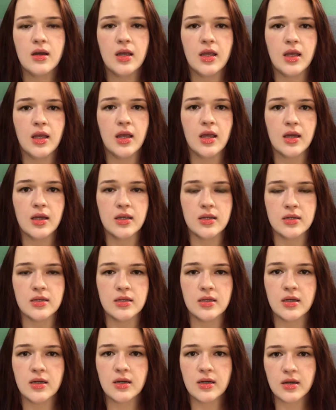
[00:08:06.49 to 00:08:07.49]
And
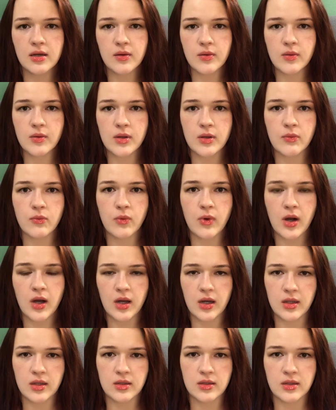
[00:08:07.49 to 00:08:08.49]

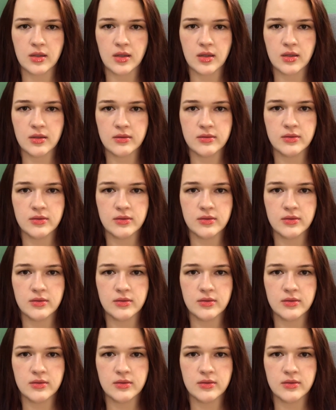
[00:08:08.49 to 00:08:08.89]
while